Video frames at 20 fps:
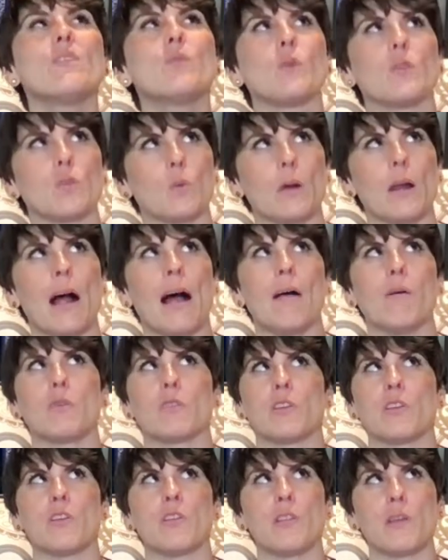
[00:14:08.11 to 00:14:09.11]
what I
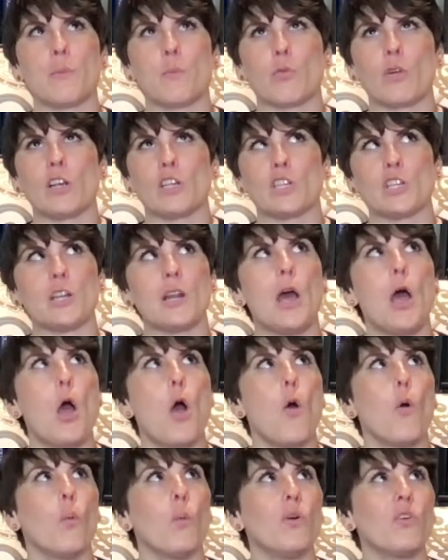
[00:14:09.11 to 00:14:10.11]
was under the impression,
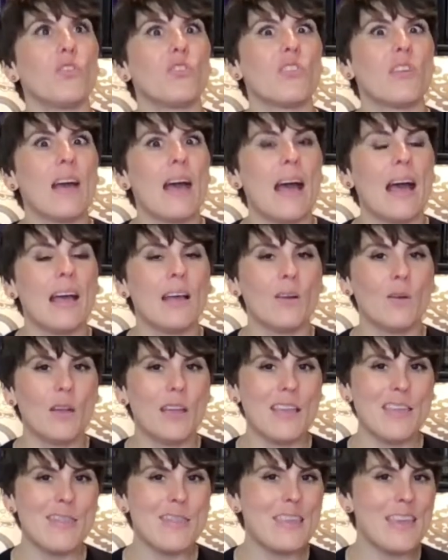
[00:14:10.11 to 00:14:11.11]
was that
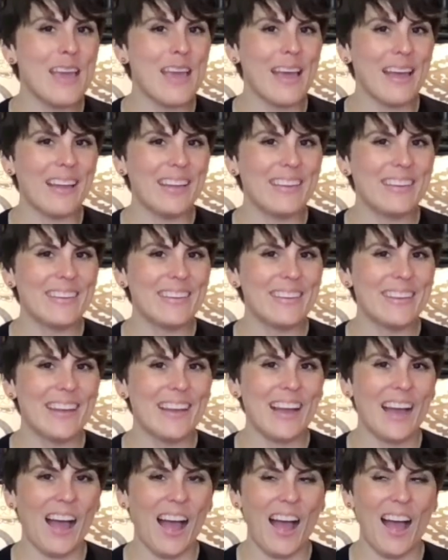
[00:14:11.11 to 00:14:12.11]
in the end,
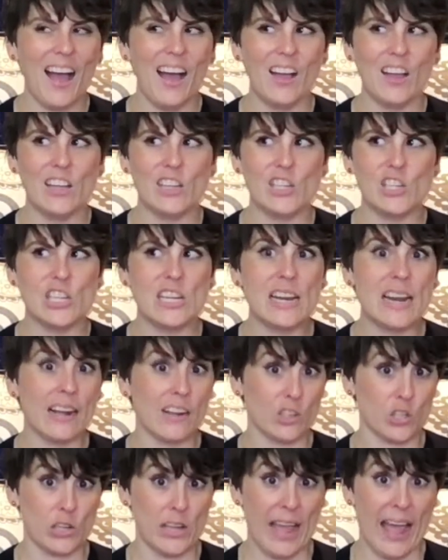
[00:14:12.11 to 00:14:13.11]
she didn't
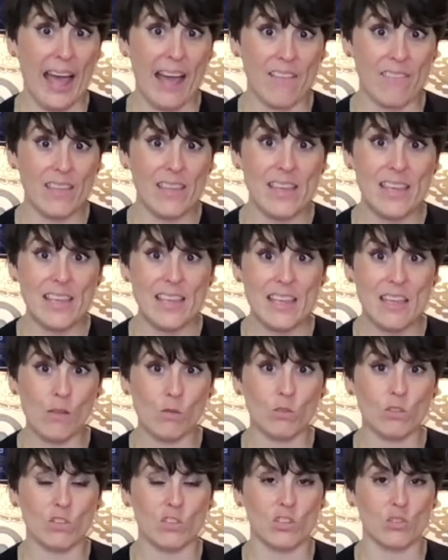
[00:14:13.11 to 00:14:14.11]
actually have it. It
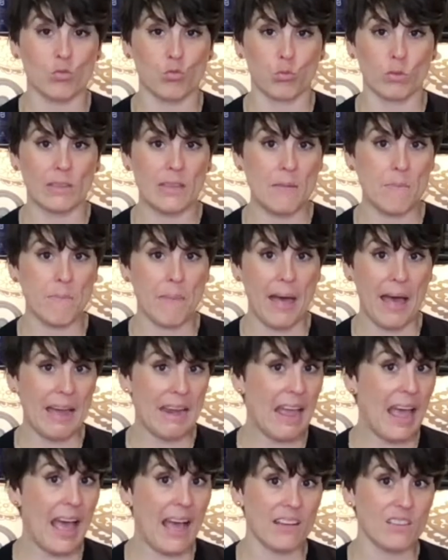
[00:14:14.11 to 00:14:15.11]
was just really bad
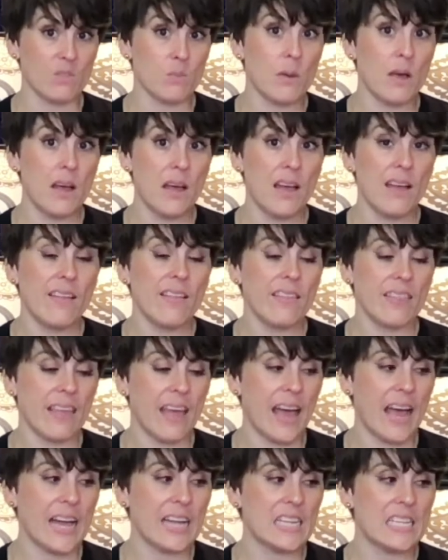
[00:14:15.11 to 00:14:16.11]
asthma
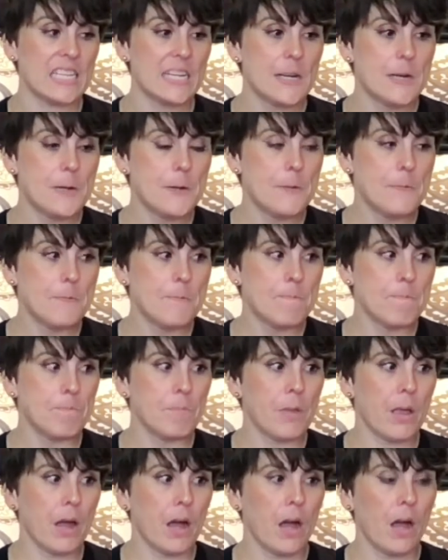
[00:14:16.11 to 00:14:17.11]
that
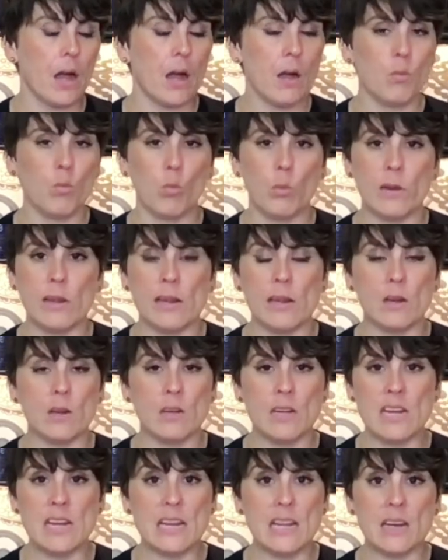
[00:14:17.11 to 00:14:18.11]
we
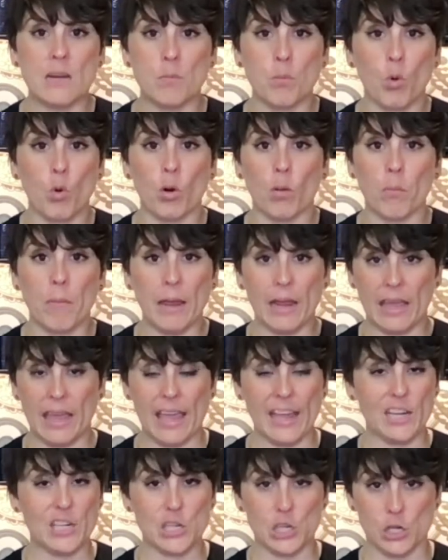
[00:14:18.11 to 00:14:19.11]
needed more
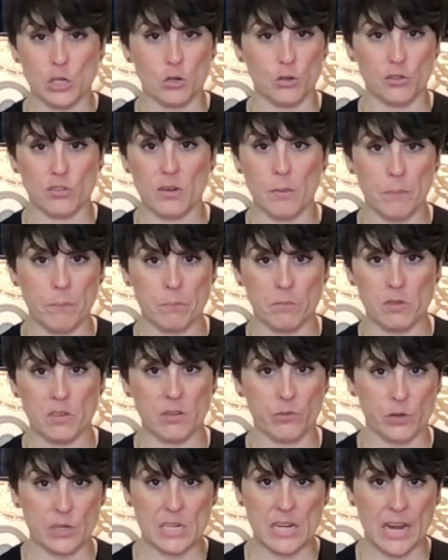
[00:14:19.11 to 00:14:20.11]
medication or some
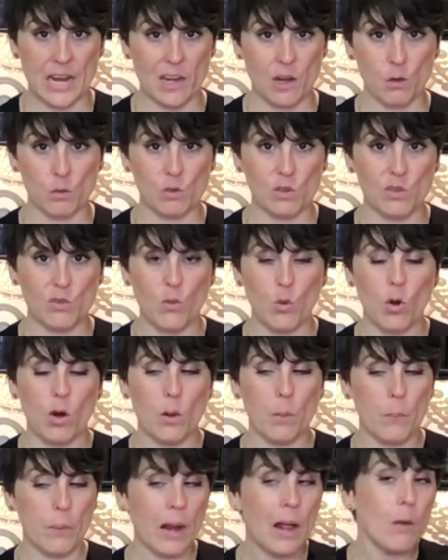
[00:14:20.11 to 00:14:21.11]
different diagnosis
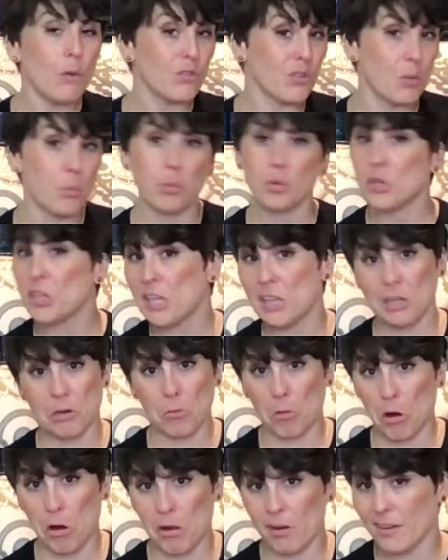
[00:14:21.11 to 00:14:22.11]
for, but I was completely
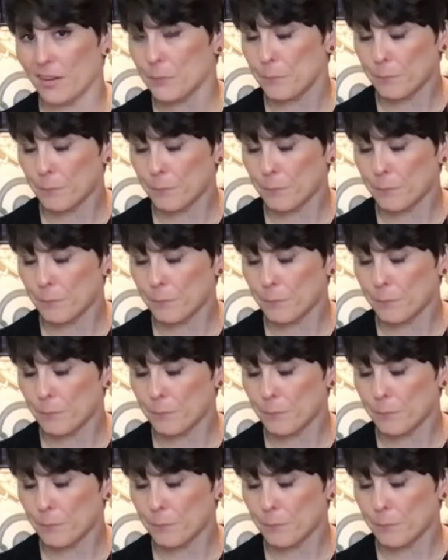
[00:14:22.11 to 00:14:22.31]
wrong.